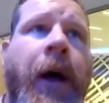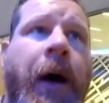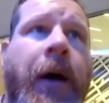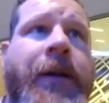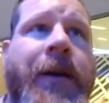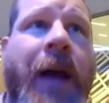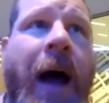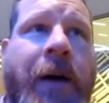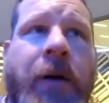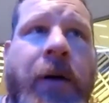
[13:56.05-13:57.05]
the
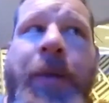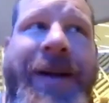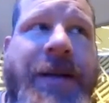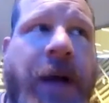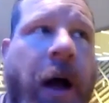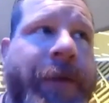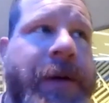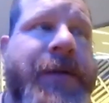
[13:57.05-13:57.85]
locker room itself is